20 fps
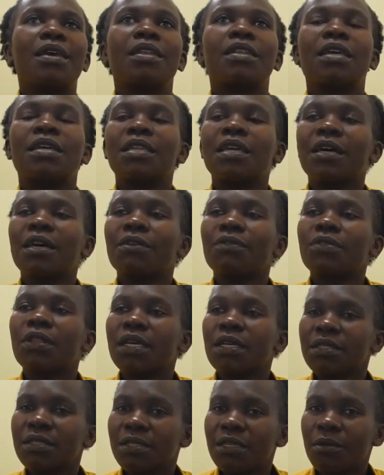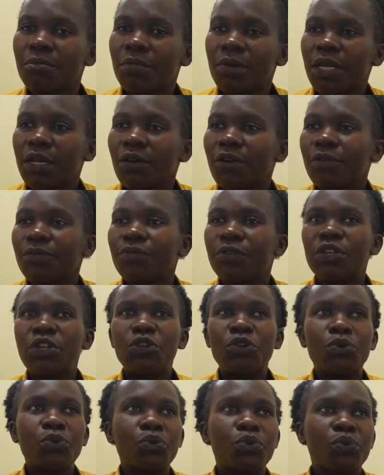Then you have the assembly of the
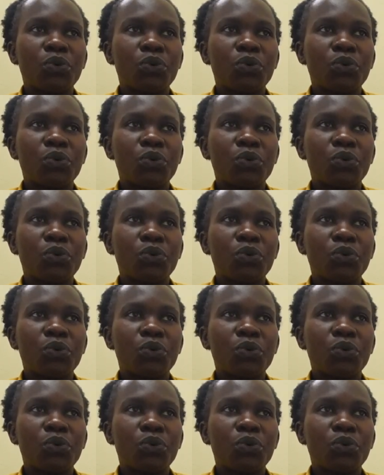new,